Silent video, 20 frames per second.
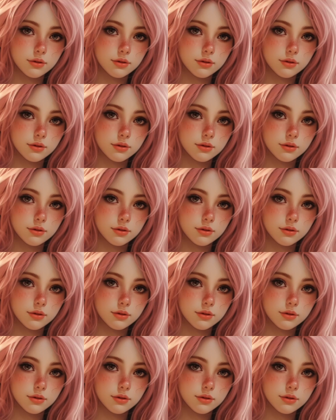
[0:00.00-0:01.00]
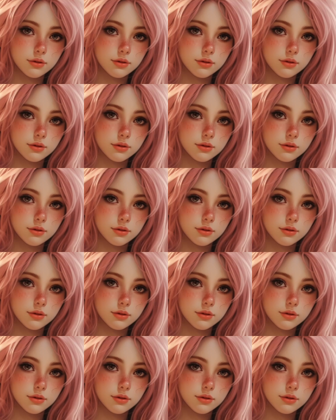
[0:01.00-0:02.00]

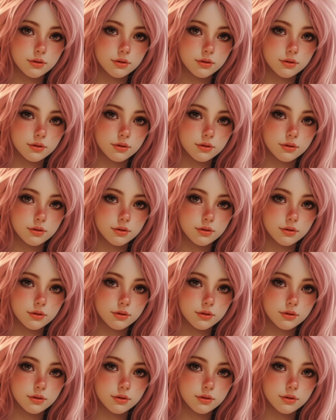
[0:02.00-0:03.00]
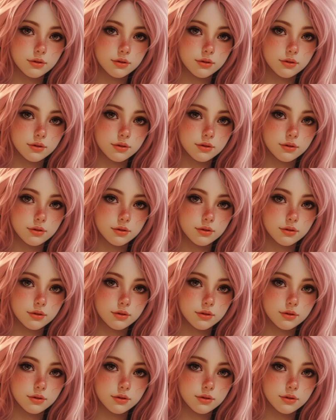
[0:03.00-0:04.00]

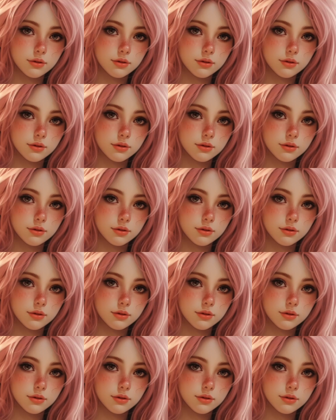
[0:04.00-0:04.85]
[no speech]